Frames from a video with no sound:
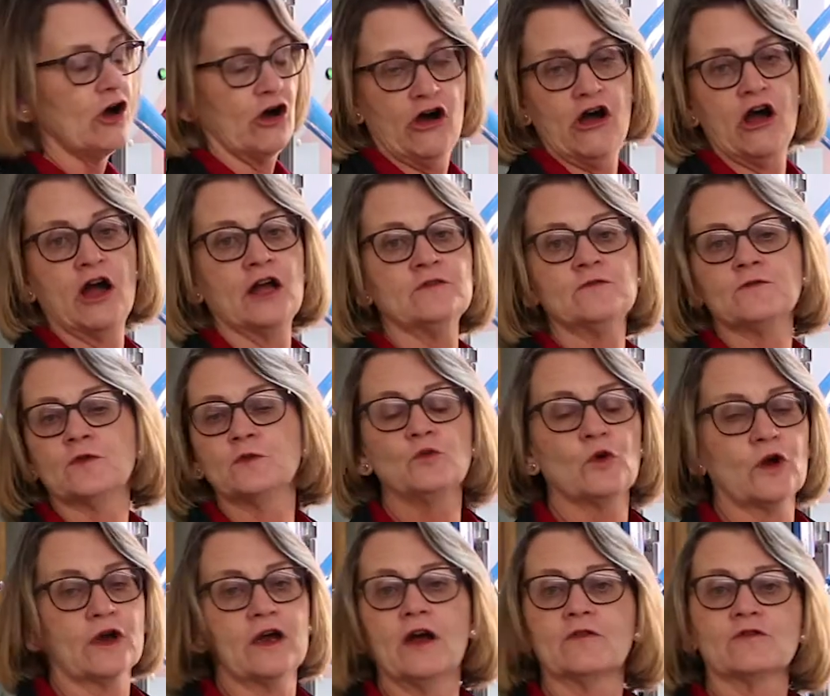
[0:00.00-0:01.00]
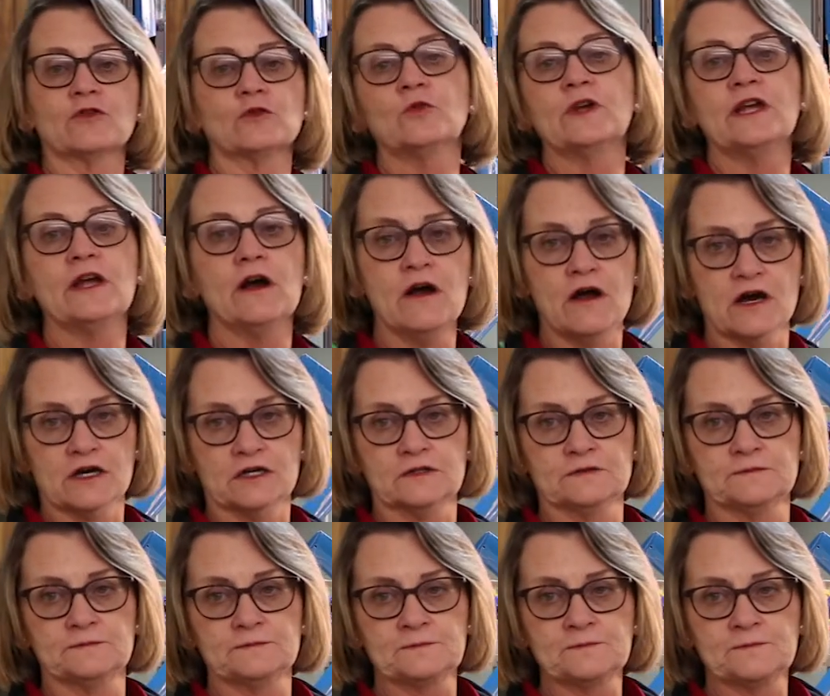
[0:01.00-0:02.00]
on from wherever we are.
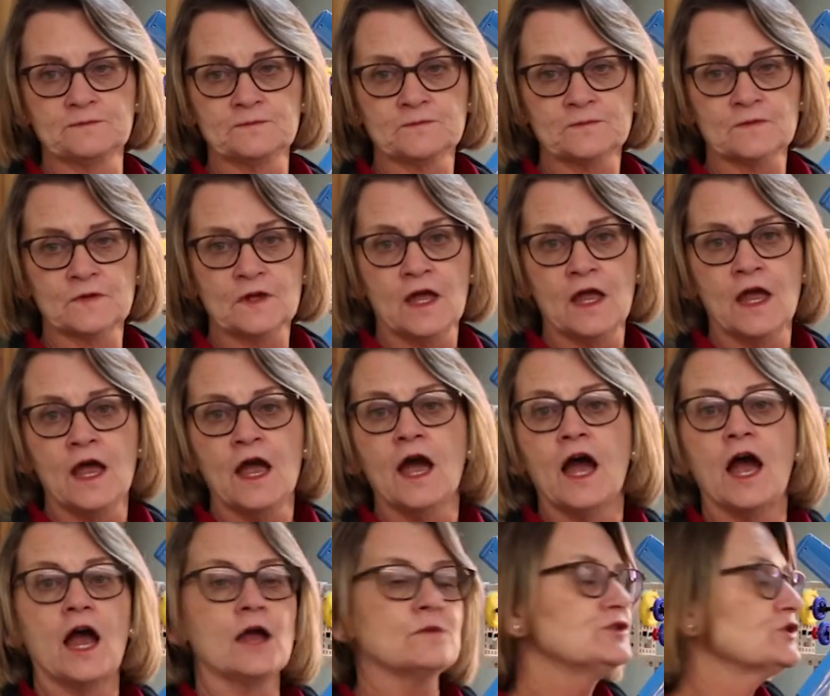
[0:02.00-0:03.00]
I'm